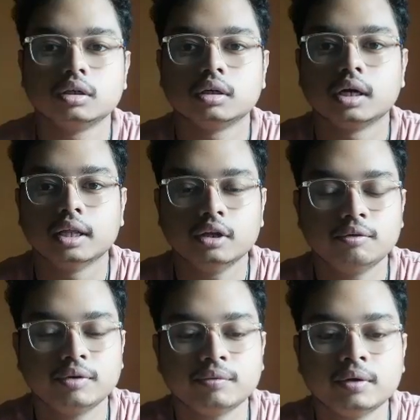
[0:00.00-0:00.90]
Hello
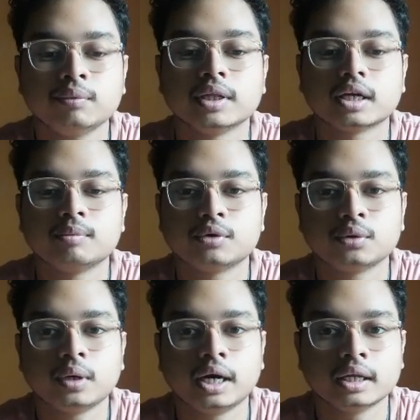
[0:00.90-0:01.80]
everyone, welcome
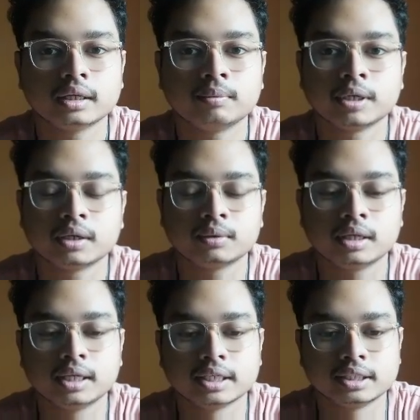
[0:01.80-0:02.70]
to another
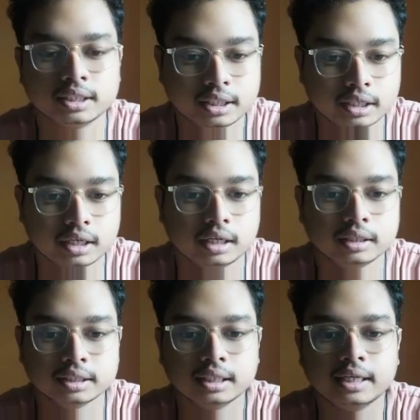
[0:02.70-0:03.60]
particular lecture.
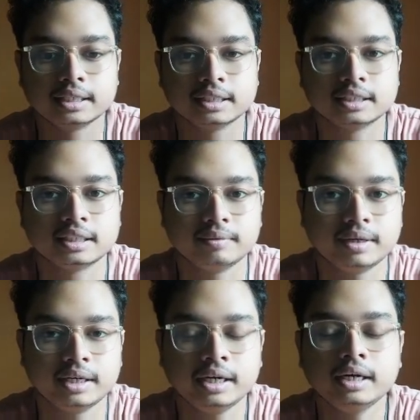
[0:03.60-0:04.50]
This is the lecture
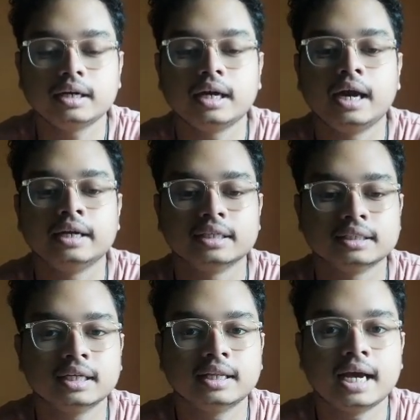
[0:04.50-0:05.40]
17 and this
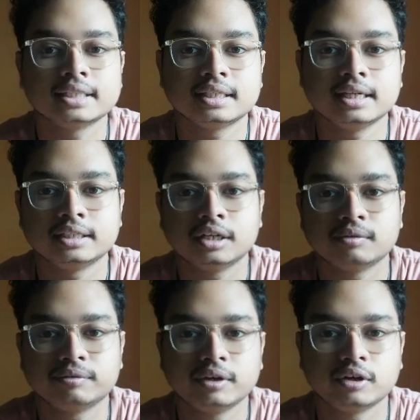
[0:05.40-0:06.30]
is the last lecture
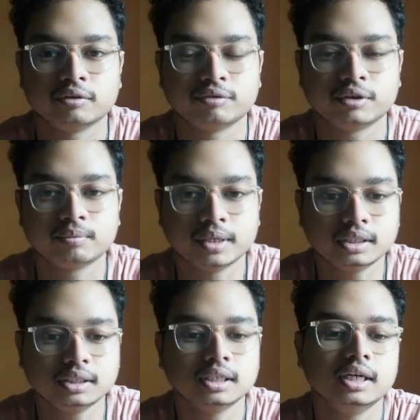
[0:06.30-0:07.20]
of our conformers.